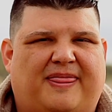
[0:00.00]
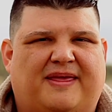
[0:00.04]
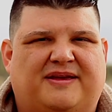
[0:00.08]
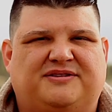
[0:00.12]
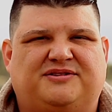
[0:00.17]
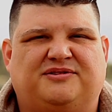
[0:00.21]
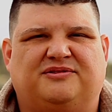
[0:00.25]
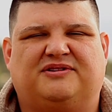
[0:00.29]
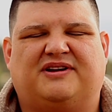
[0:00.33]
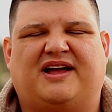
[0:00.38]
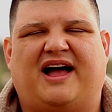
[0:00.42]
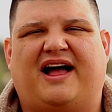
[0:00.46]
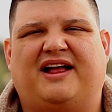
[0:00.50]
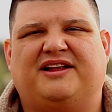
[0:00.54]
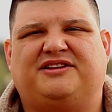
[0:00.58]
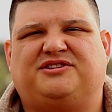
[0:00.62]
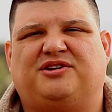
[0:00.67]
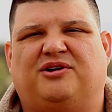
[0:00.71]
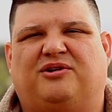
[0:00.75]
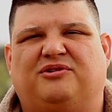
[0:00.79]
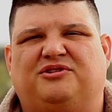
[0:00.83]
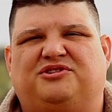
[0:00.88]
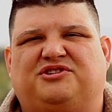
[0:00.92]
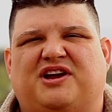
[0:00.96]
So God
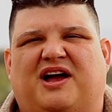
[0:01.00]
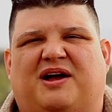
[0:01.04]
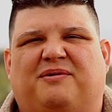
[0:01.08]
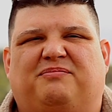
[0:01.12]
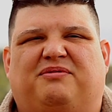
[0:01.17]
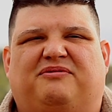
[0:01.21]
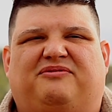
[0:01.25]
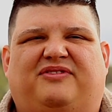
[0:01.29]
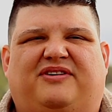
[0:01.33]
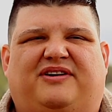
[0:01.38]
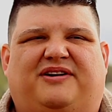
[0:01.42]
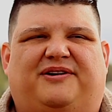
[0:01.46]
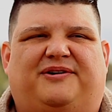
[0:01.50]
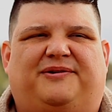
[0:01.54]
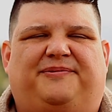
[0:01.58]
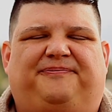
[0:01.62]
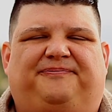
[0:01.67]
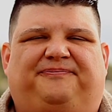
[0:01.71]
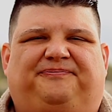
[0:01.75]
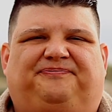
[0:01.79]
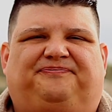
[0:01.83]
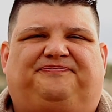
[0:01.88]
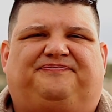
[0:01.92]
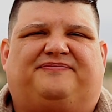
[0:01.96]
told John Bevere,
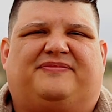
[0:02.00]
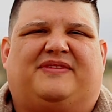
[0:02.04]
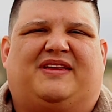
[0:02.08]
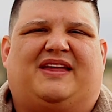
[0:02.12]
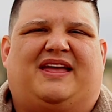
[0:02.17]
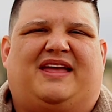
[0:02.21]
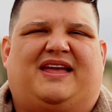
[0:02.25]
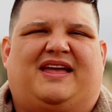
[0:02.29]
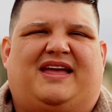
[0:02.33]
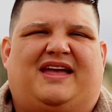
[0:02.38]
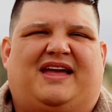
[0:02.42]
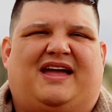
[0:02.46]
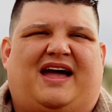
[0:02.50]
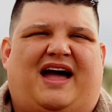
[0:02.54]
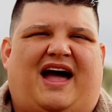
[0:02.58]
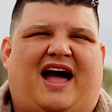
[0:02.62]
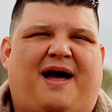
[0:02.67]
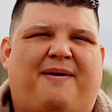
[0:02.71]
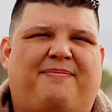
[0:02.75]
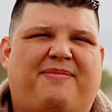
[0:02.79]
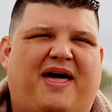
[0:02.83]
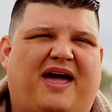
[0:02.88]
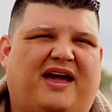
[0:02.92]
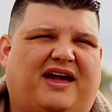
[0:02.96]

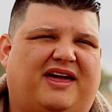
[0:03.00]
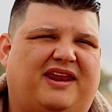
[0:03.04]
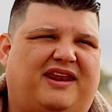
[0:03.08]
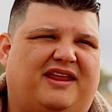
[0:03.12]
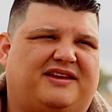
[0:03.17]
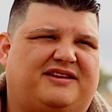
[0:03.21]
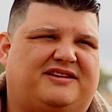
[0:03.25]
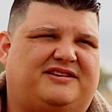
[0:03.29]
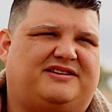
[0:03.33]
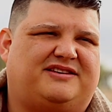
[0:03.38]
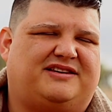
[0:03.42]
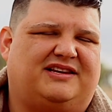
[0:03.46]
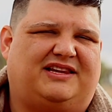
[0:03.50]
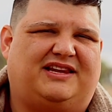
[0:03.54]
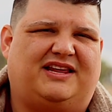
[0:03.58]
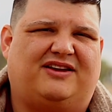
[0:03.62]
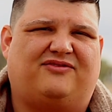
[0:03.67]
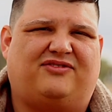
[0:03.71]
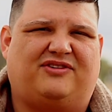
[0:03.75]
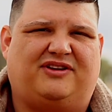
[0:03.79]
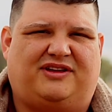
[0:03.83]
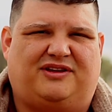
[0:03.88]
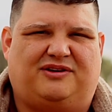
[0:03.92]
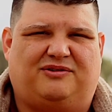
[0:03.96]
"I'm not going to
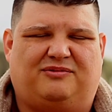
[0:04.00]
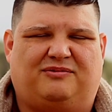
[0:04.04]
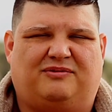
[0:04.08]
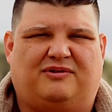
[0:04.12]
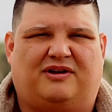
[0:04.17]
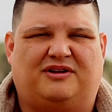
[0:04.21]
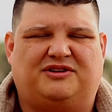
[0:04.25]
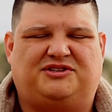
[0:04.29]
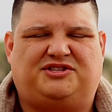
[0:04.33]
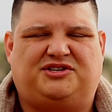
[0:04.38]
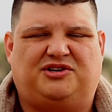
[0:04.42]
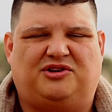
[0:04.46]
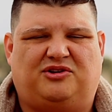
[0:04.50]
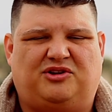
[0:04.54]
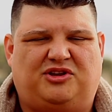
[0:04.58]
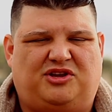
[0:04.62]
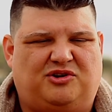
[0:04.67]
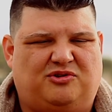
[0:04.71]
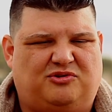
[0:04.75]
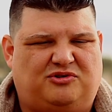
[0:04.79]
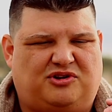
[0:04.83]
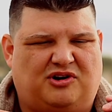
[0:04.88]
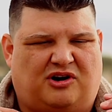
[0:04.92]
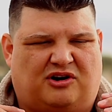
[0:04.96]
deliver you until
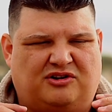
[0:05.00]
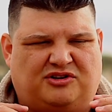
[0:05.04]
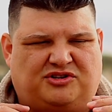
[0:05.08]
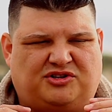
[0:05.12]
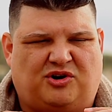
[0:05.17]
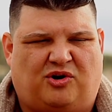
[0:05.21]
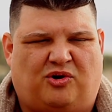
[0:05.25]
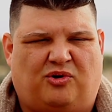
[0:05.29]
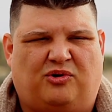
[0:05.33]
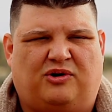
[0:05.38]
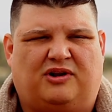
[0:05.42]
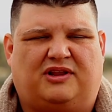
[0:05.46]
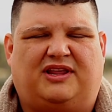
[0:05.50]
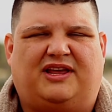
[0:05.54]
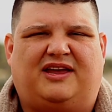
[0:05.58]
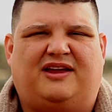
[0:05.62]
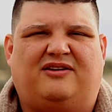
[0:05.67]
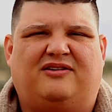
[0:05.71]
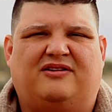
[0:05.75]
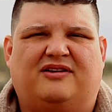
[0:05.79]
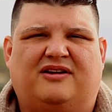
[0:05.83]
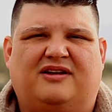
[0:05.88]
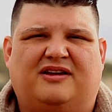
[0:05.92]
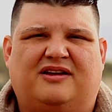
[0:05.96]
you are
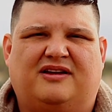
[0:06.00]
totally